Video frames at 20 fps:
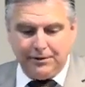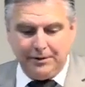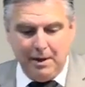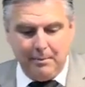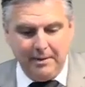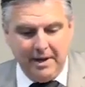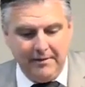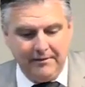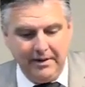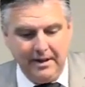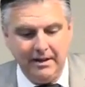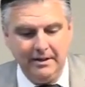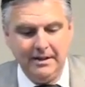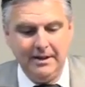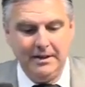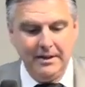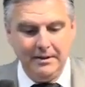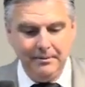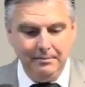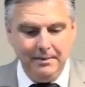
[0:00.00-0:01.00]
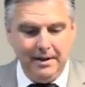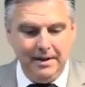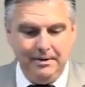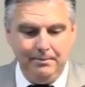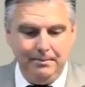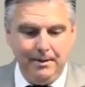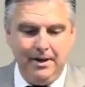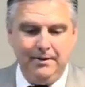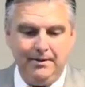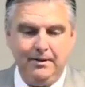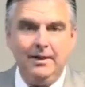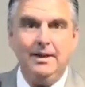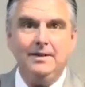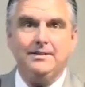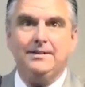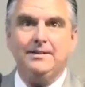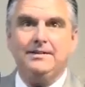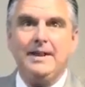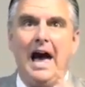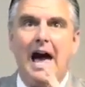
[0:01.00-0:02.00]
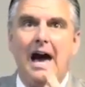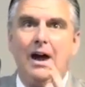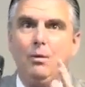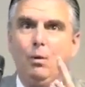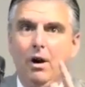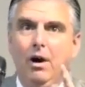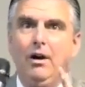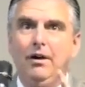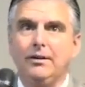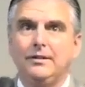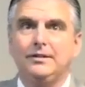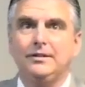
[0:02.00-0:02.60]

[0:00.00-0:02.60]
some of you, but, but this is how it works.